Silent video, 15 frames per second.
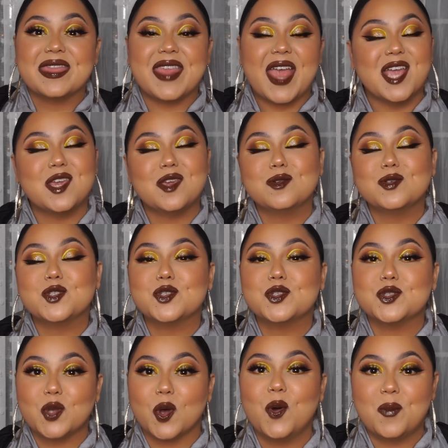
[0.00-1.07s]
Thank you
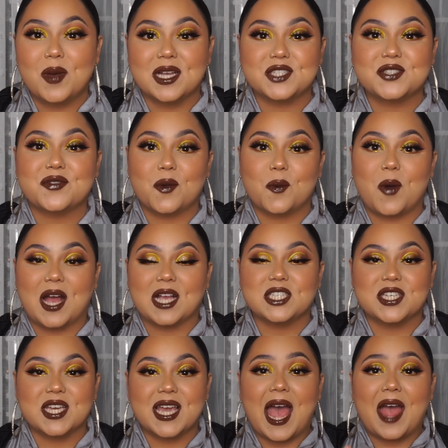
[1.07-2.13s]
so much for
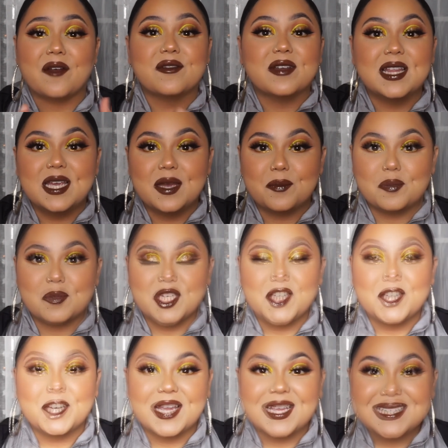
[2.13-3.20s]
watching. I really
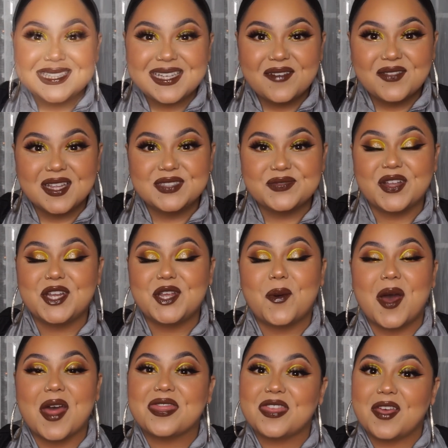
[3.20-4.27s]
appreciate it. Please give this video
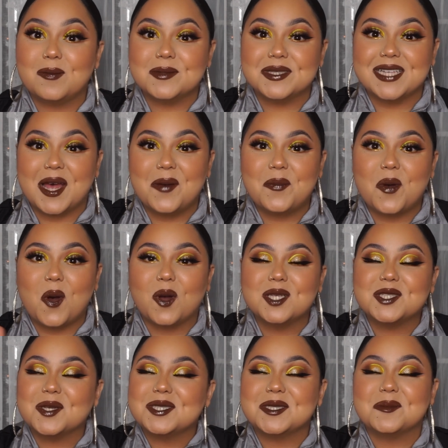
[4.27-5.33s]
a thumbs up.
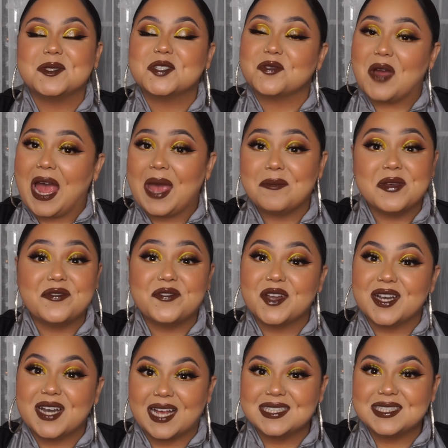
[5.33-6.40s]
Also subscribe if
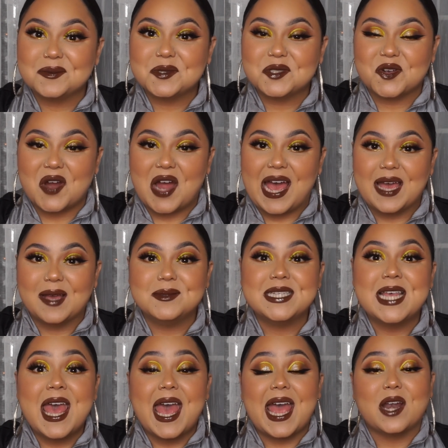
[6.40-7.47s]
you're not subscribed.
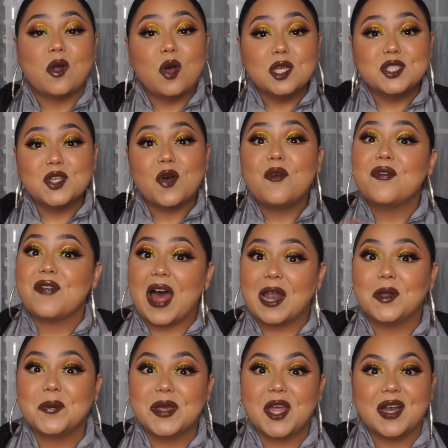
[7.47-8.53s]
And also
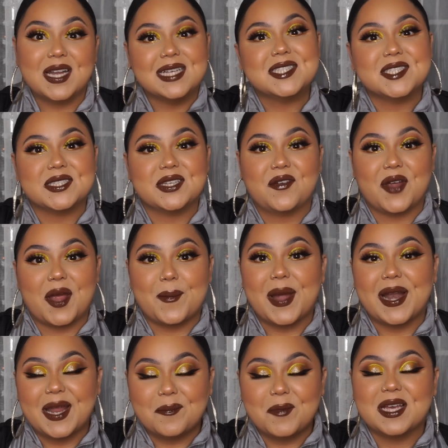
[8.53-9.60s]
follow me on Instagram.
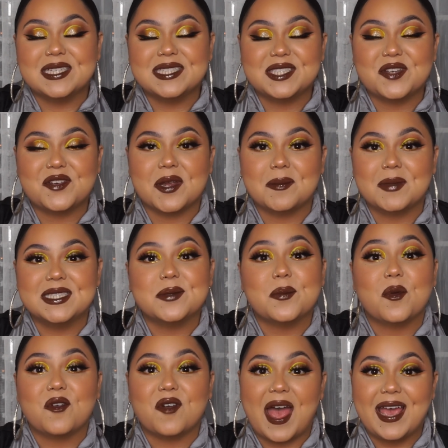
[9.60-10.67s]
My name on Instagram is
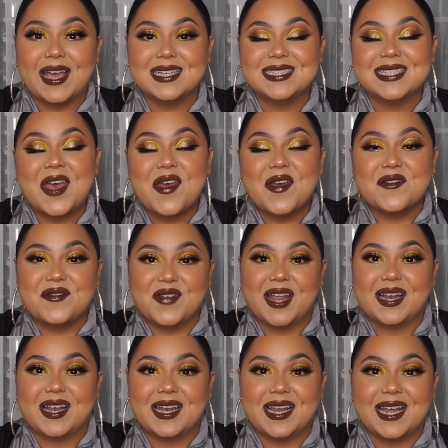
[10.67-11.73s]
Mariah's
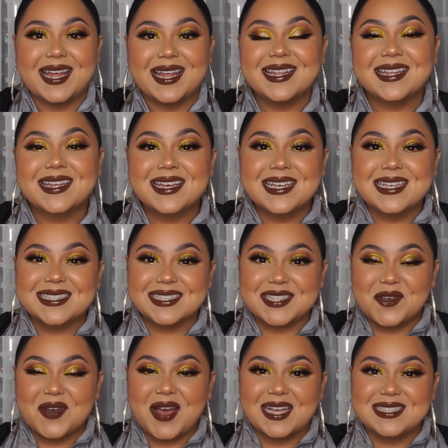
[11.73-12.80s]
Vanity.
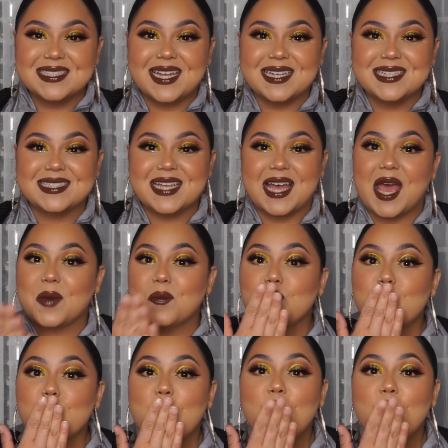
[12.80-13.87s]
See you guys next time.